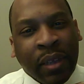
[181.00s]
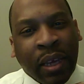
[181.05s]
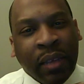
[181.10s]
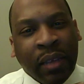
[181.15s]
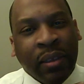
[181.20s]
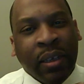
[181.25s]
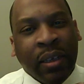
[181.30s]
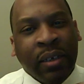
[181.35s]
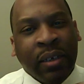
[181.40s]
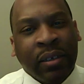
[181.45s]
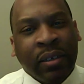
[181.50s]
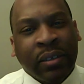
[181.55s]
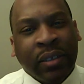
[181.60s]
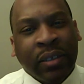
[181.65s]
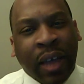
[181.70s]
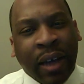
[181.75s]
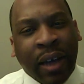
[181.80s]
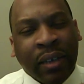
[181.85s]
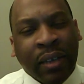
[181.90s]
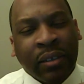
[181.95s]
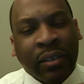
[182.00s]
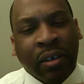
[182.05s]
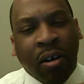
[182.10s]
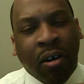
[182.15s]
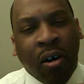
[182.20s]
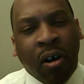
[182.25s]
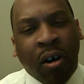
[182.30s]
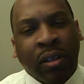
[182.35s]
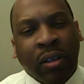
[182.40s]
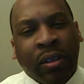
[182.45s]
and then decided to
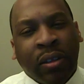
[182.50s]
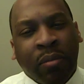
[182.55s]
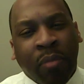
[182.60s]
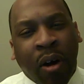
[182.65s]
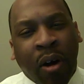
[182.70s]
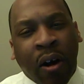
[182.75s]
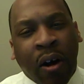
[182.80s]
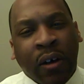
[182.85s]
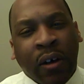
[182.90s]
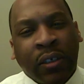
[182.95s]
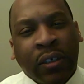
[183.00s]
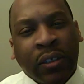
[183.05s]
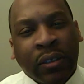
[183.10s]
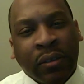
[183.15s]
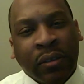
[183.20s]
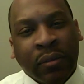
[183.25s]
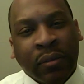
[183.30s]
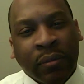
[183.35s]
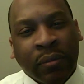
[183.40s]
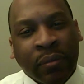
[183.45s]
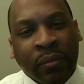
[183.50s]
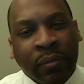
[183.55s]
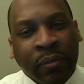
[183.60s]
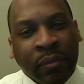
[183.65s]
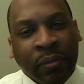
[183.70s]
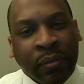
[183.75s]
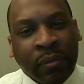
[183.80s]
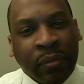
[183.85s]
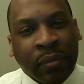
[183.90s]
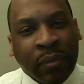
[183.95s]
halt the march.
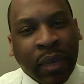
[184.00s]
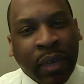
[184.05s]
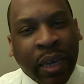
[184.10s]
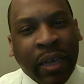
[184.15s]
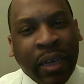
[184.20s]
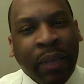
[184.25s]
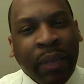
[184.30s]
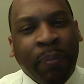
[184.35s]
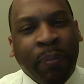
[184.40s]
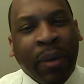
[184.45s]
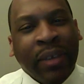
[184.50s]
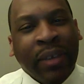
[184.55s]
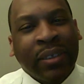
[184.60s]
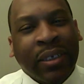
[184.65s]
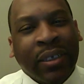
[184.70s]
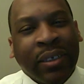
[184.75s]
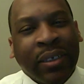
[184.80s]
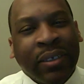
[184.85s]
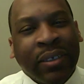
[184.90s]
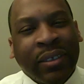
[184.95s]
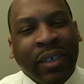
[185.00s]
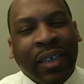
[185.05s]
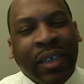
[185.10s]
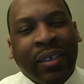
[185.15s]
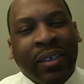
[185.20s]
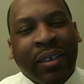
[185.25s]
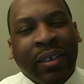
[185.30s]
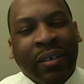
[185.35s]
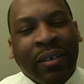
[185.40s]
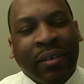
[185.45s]
And he basically
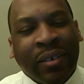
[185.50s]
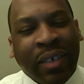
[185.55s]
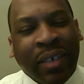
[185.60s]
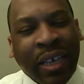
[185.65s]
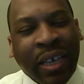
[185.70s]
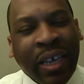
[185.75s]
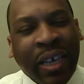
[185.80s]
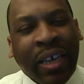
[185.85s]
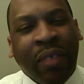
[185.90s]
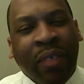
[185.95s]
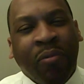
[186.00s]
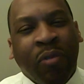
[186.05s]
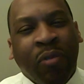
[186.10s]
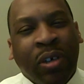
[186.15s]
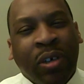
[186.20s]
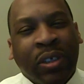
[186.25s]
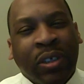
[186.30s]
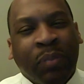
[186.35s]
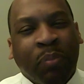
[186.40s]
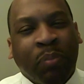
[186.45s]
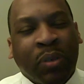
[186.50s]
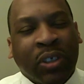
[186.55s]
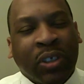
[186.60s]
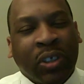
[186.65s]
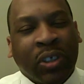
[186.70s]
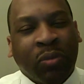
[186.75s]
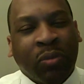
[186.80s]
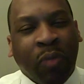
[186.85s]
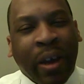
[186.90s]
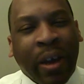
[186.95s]
said that King was
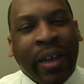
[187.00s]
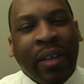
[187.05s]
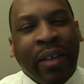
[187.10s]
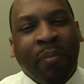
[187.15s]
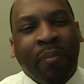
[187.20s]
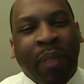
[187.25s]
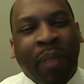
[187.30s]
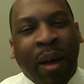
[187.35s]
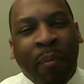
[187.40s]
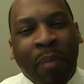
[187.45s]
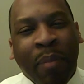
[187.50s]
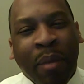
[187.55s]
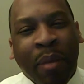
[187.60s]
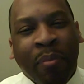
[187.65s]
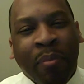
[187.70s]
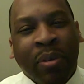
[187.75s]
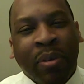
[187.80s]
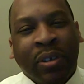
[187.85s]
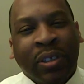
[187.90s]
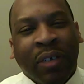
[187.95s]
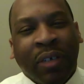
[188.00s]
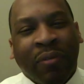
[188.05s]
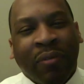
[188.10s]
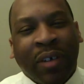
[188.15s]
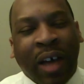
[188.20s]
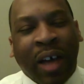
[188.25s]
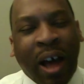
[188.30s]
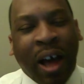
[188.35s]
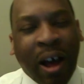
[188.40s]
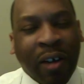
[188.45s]
persuaded by members of
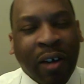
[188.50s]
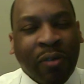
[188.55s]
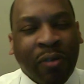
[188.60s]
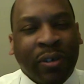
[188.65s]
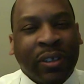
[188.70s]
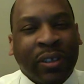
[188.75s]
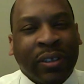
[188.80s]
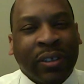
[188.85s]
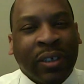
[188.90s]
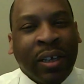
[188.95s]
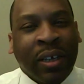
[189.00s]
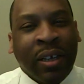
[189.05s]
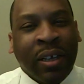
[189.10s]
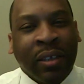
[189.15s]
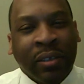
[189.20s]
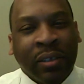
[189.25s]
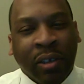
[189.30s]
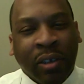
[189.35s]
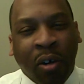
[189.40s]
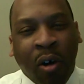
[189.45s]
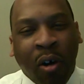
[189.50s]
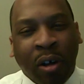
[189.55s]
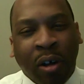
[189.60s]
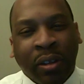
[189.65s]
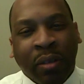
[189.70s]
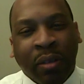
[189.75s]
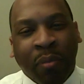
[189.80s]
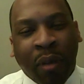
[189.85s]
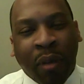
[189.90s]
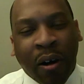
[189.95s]
Congress to
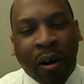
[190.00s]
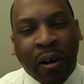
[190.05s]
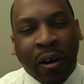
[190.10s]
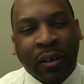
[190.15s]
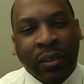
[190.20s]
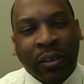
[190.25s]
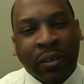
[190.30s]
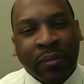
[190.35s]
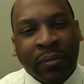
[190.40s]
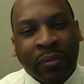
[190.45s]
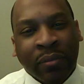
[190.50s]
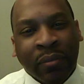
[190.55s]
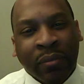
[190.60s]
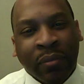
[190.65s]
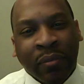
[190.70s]
halt the march.